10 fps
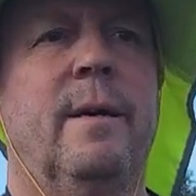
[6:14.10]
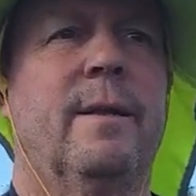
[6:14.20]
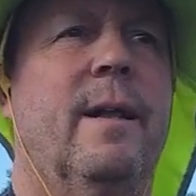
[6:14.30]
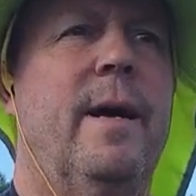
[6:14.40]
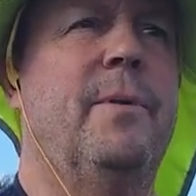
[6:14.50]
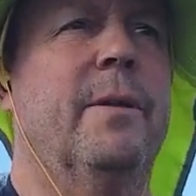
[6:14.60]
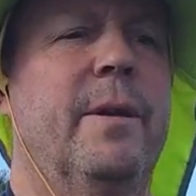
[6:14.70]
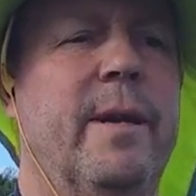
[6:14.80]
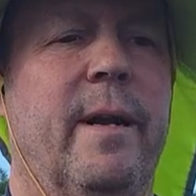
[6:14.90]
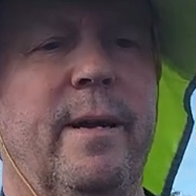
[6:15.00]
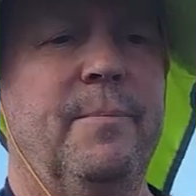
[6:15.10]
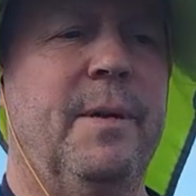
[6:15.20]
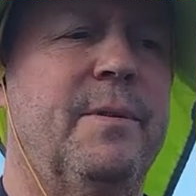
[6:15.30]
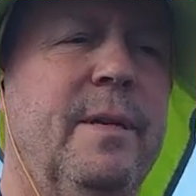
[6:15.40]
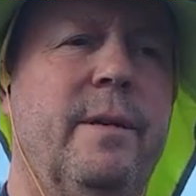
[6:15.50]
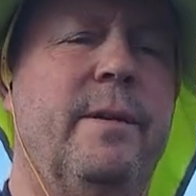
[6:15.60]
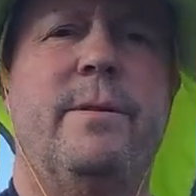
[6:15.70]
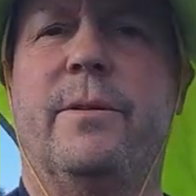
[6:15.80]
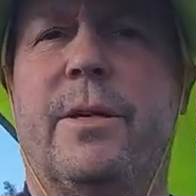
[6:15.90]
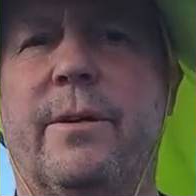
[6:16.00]
the liability. And I, I'm, I'm telling you,
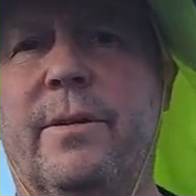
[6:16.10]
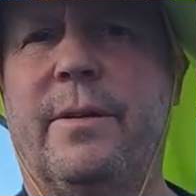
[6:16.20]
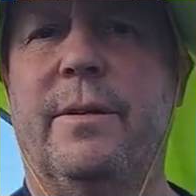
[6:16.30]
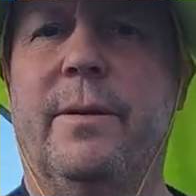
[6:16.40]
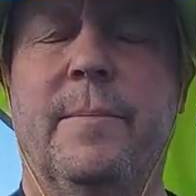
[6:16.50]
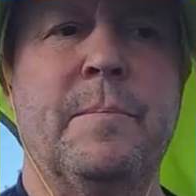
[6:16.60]
you should too.